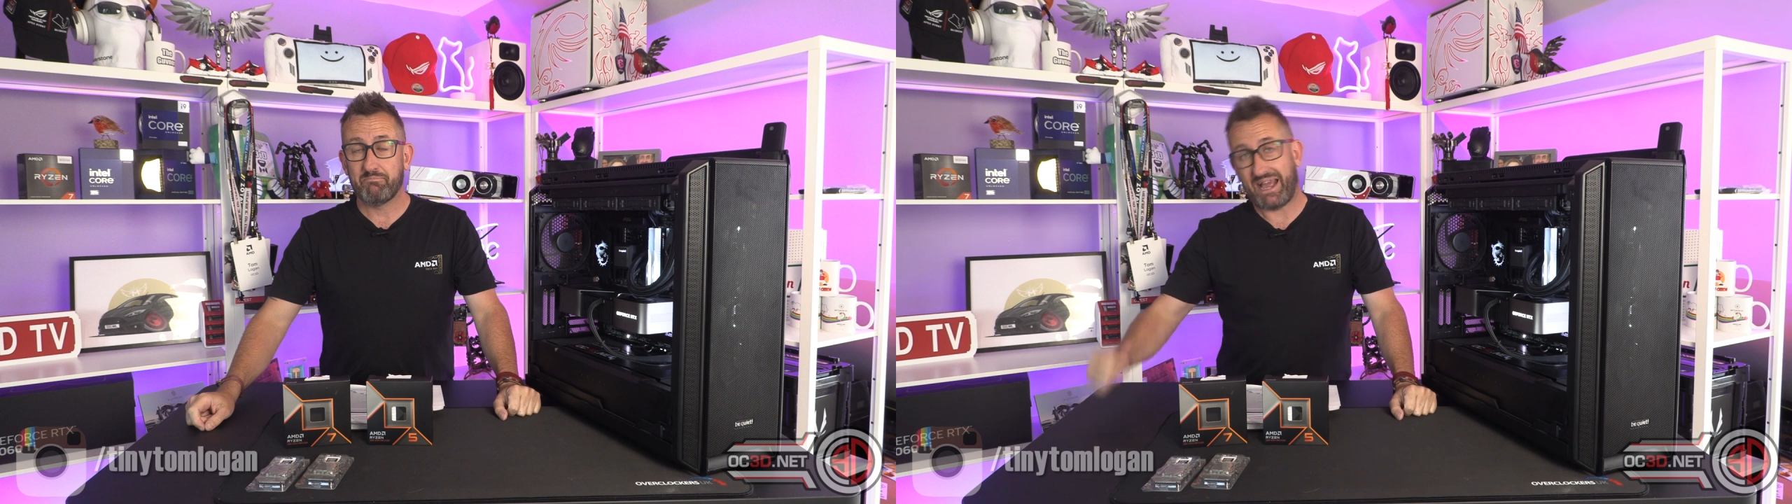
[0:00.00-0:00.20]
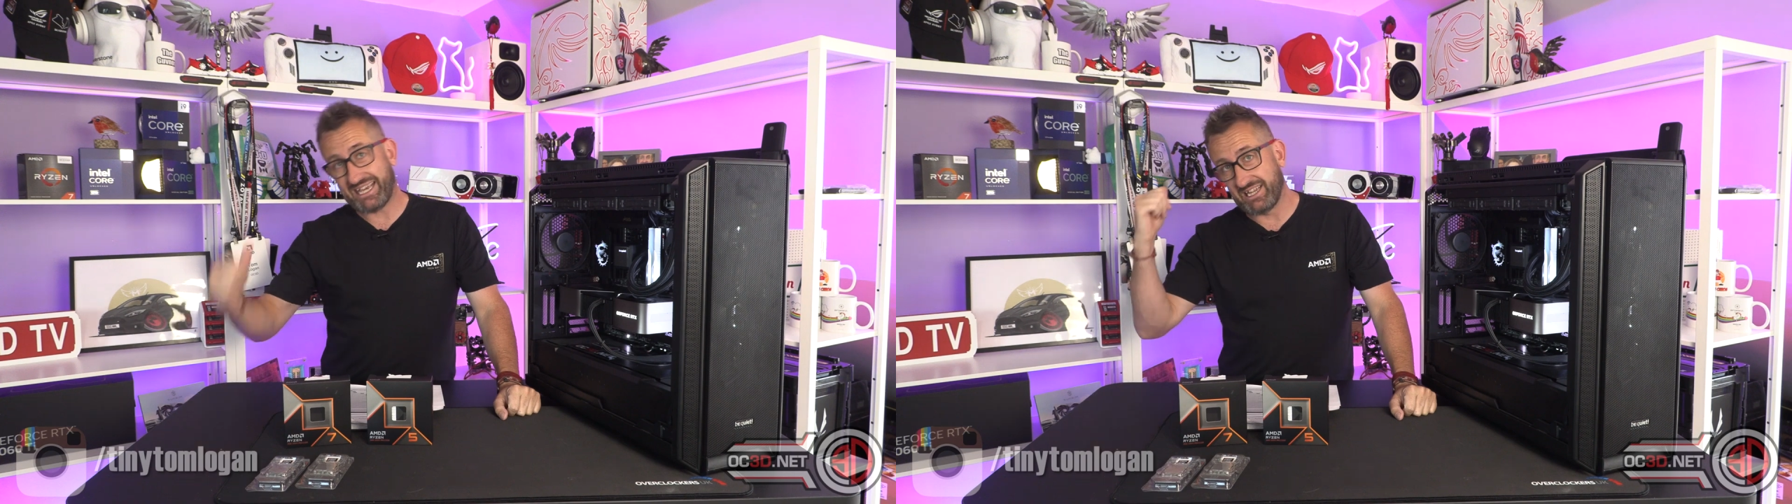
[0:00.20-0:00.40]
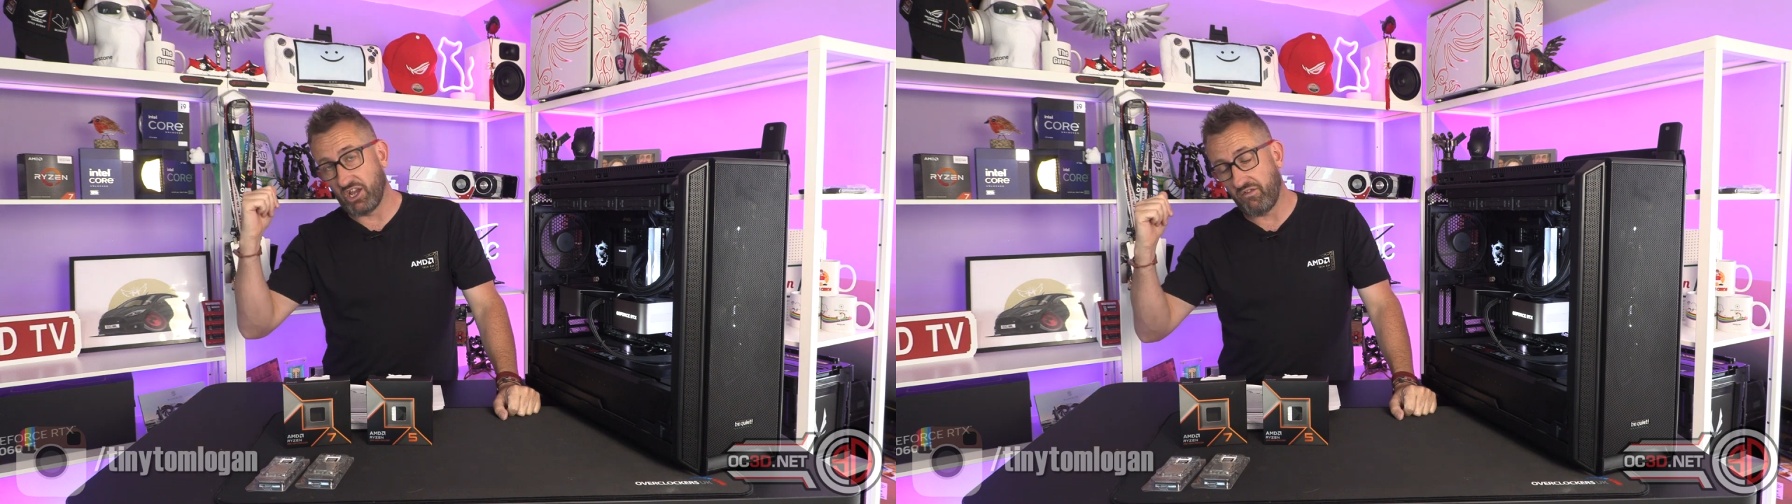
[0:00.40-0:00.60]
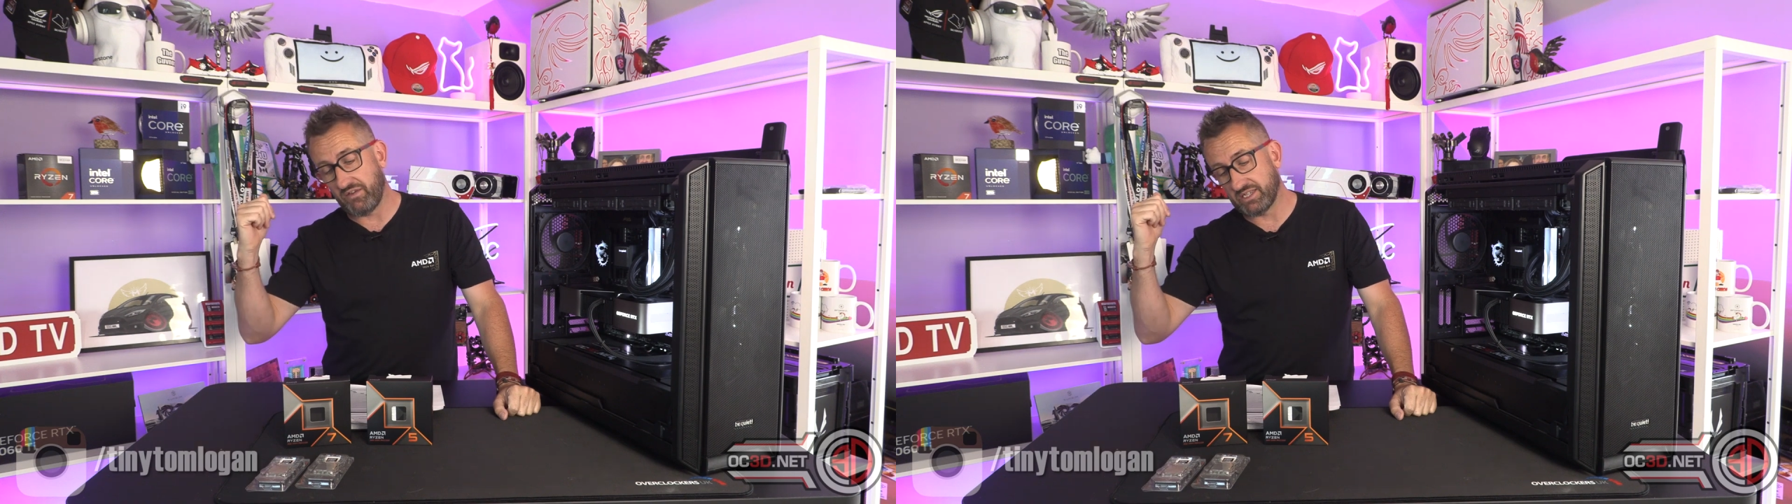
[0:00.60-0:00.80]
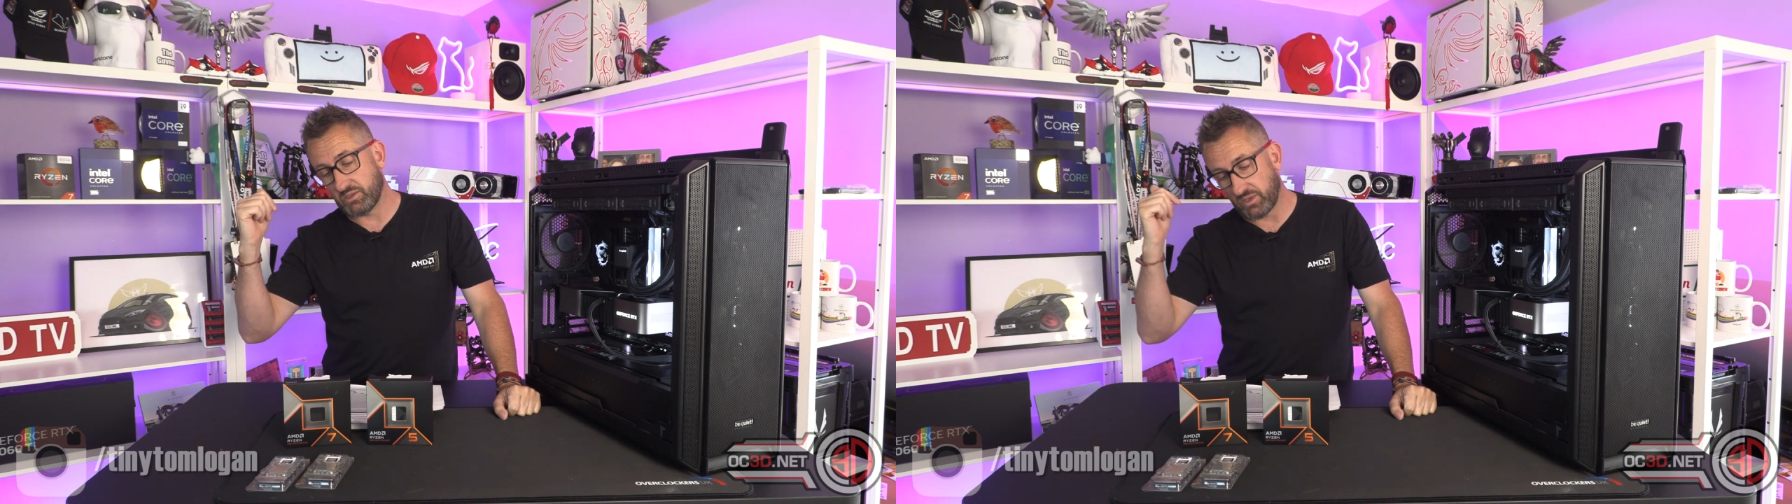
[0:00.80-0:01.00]
back in the
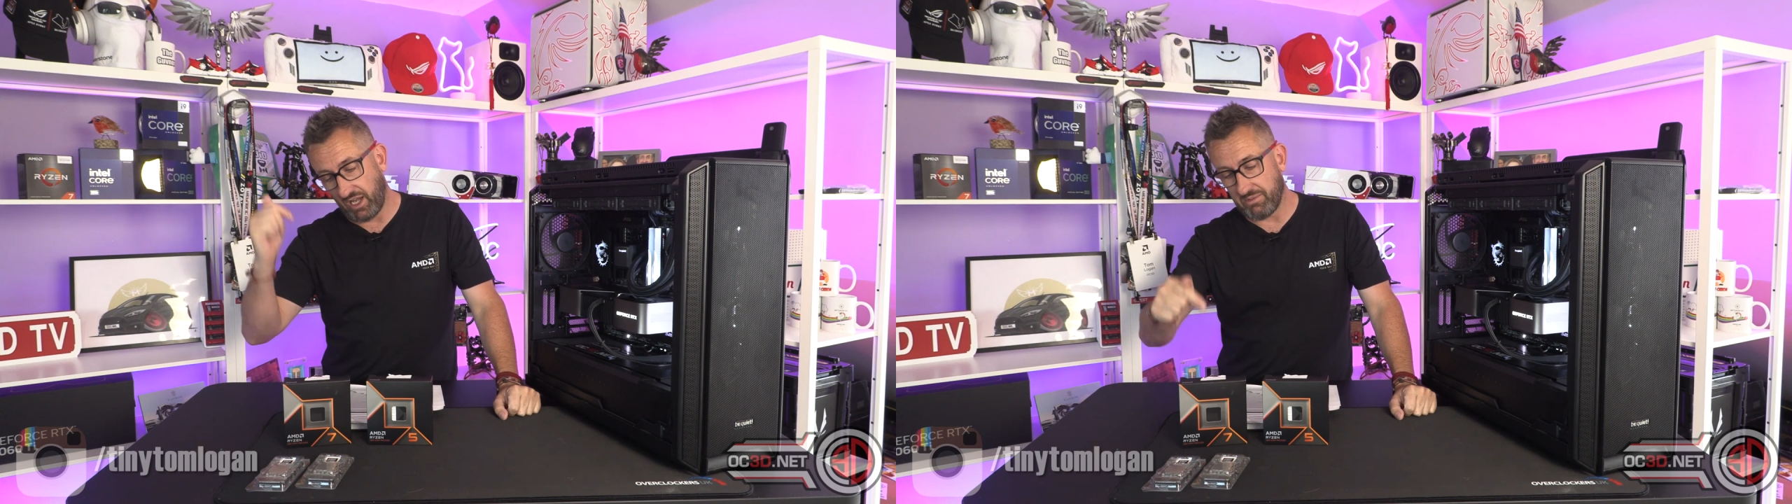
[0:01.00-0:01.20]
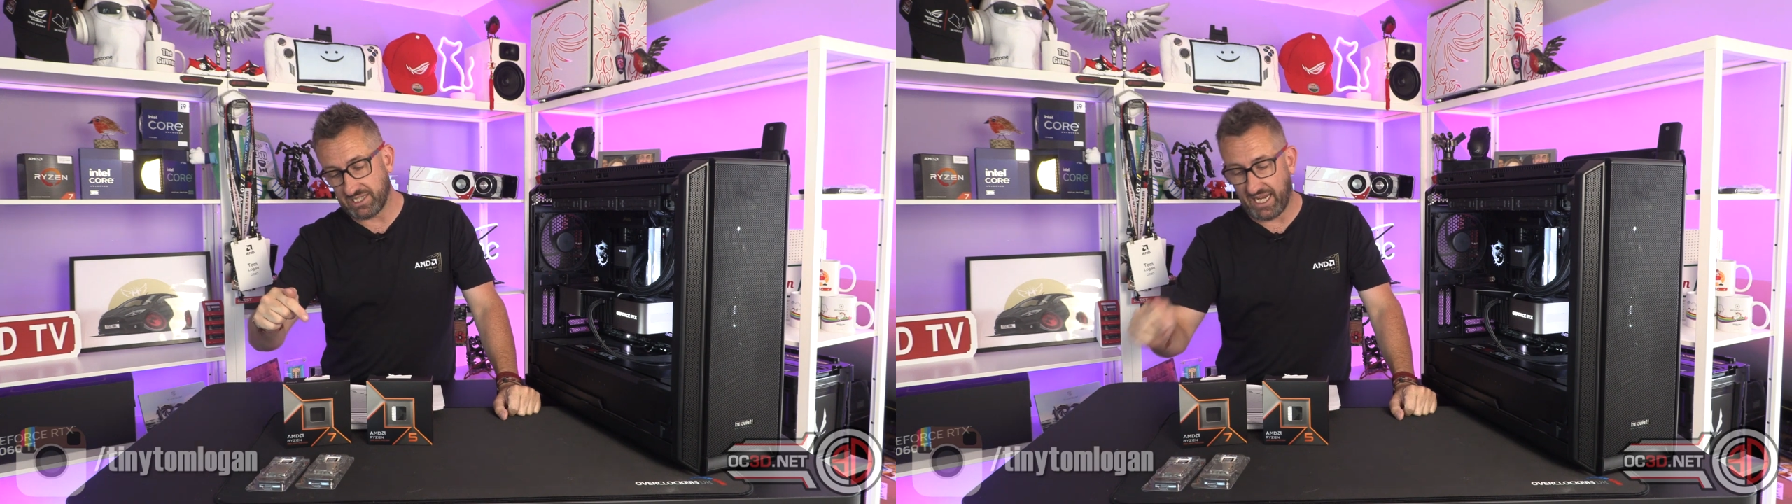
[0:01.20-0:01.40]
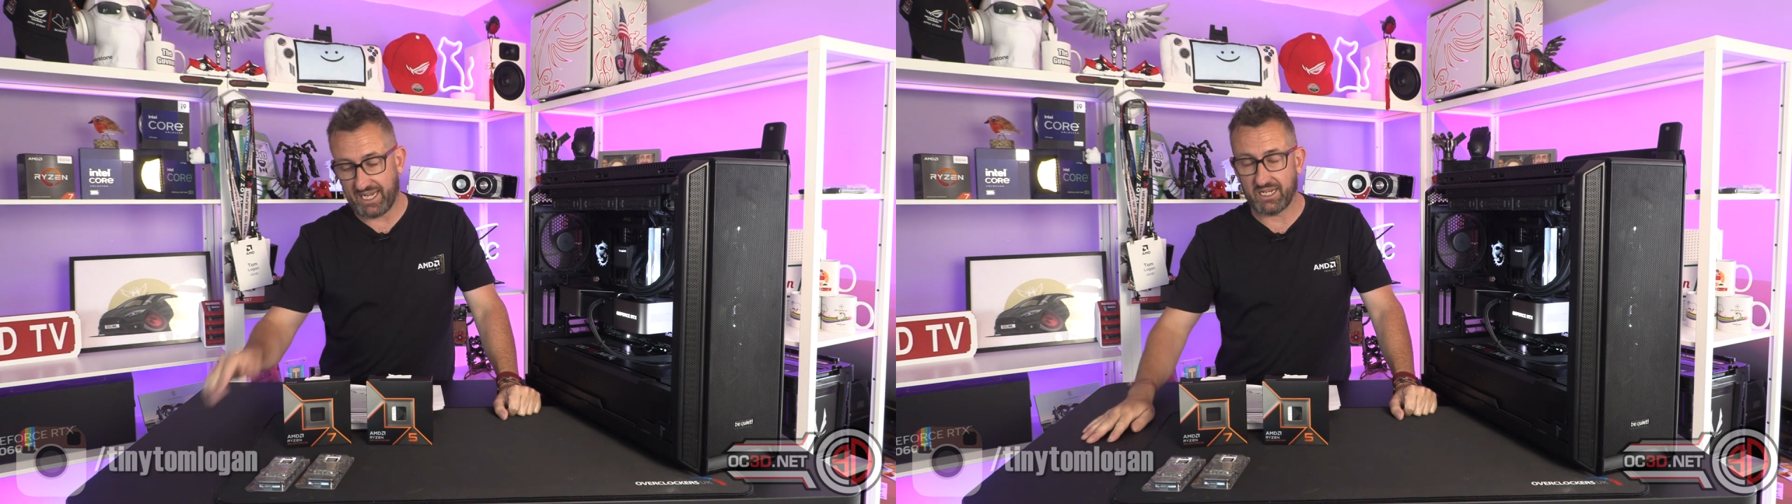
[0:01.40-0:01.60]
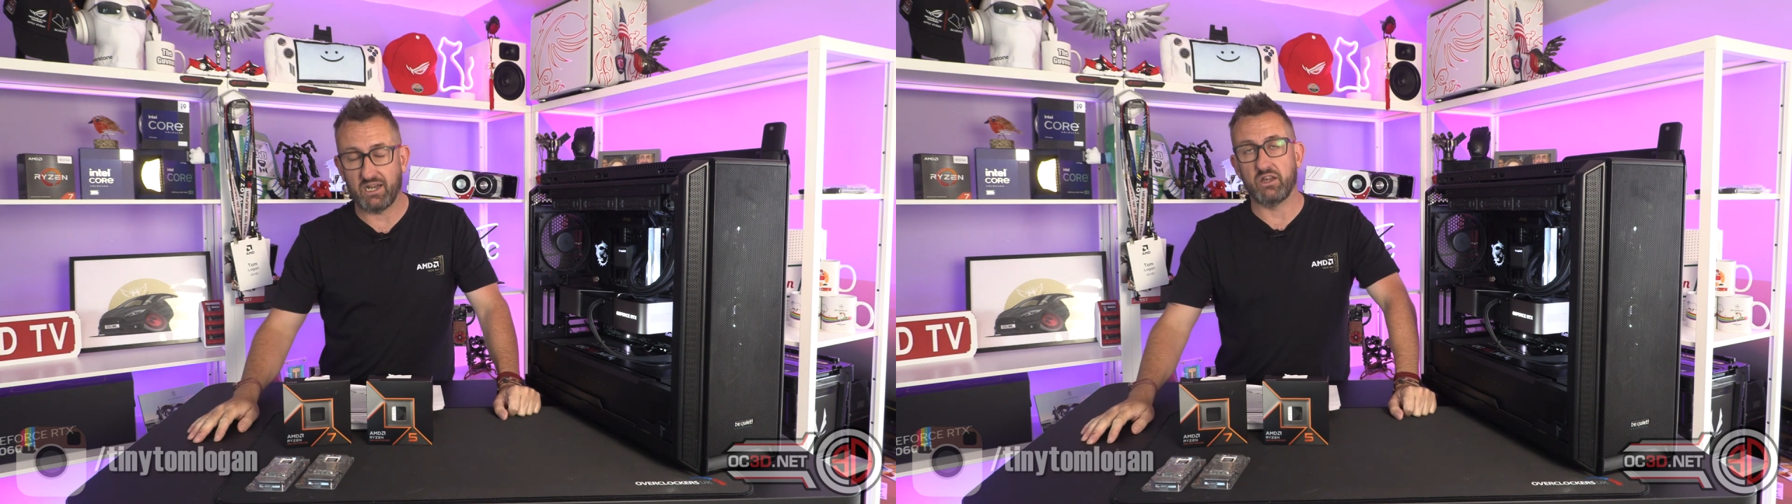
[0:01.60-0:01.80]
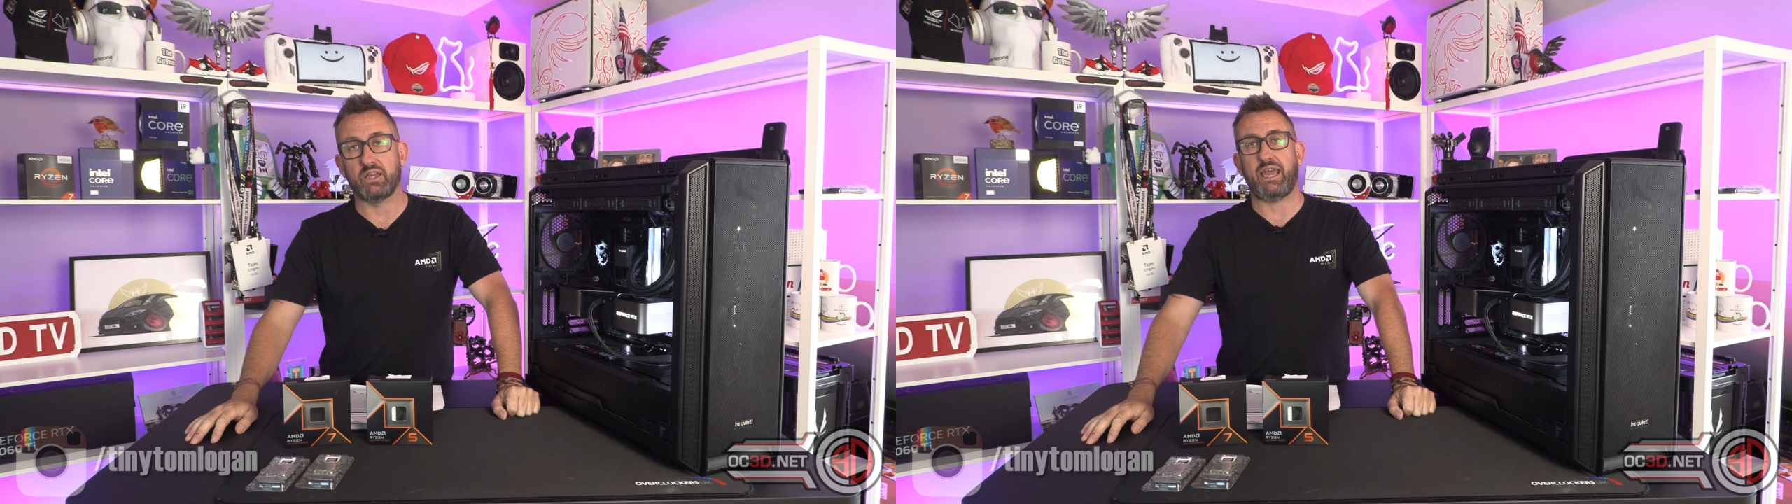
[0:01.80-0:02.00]
office, we're going to be taking a
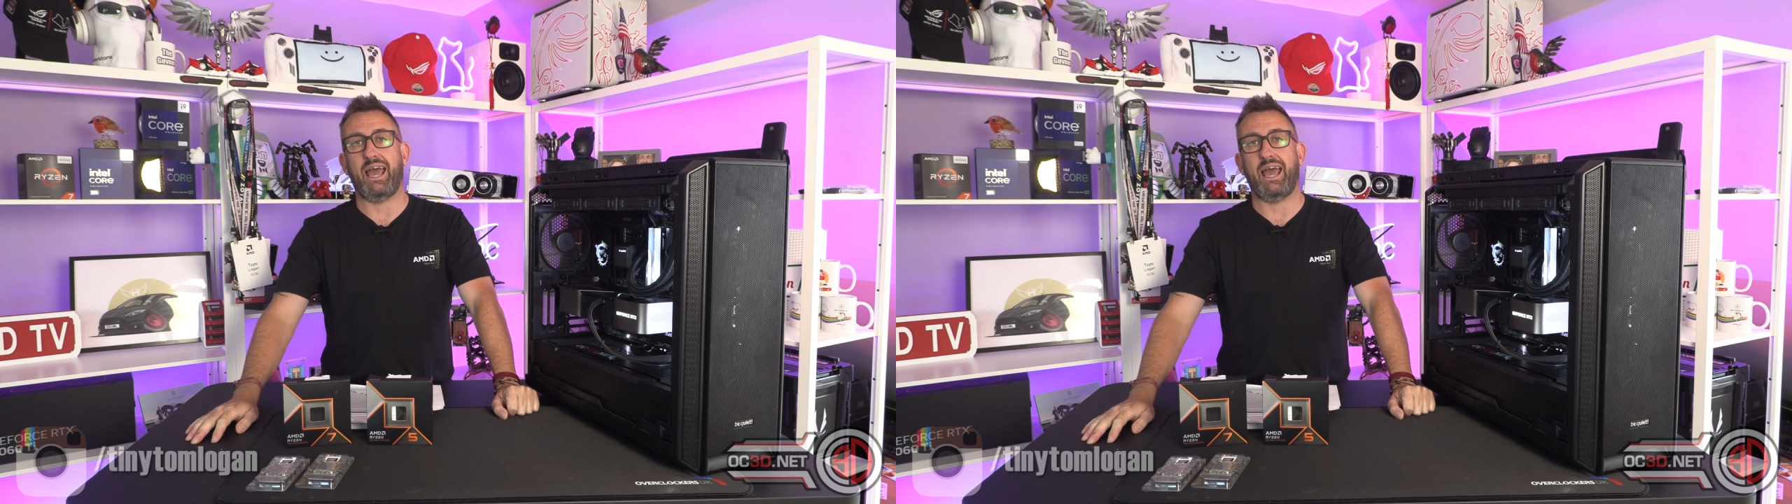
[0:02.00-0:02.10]
look